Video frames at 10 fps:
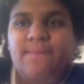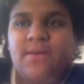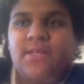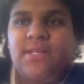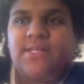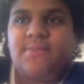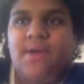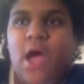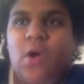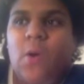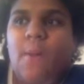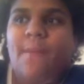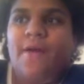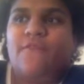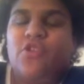because my uncle
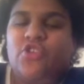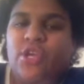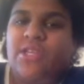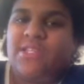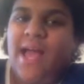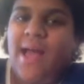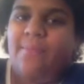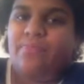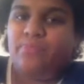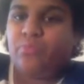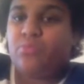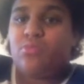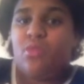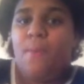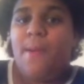Matthew chose that.
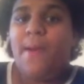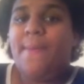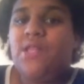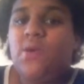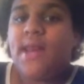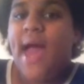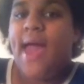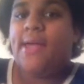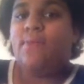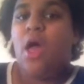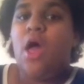But my middle name,